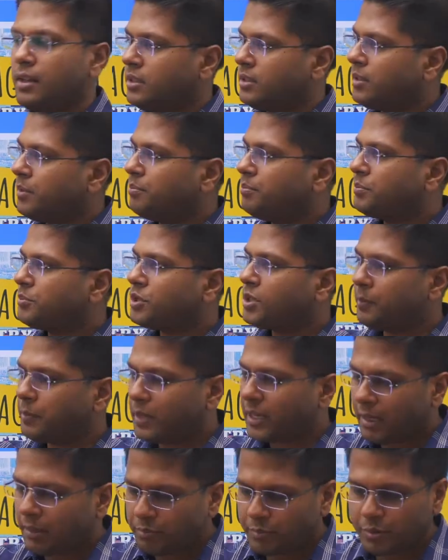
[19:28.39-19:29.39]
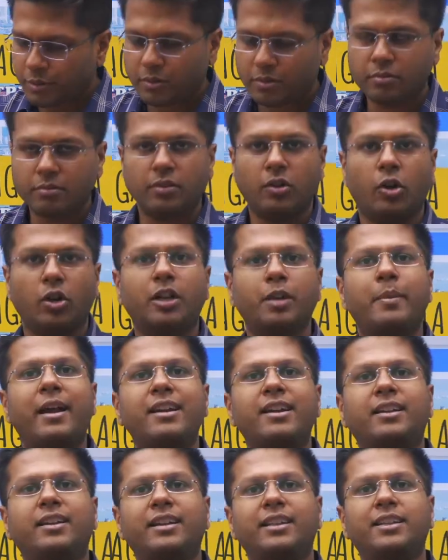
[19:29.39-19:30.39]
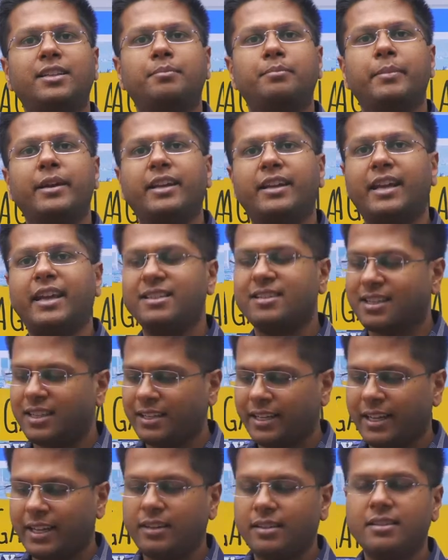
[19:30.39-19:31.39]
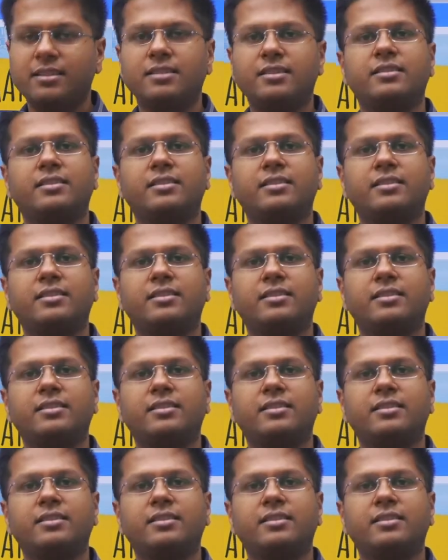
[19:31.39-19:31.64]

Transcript: The ship comes, automatically the mechanized containers,